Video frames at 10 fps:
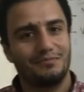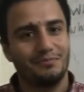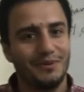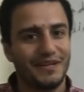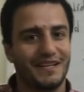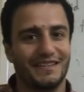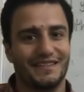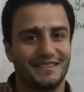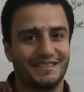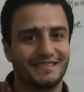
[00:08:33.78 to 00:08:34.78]
be ready.
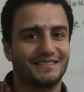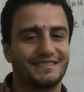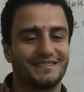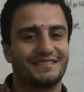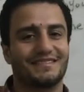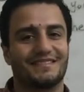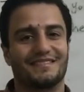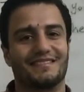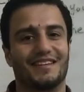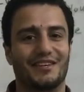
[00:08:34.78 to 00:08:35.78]

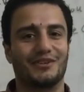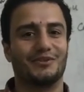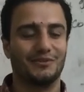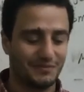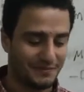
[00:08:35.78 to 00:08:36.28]
Thank you.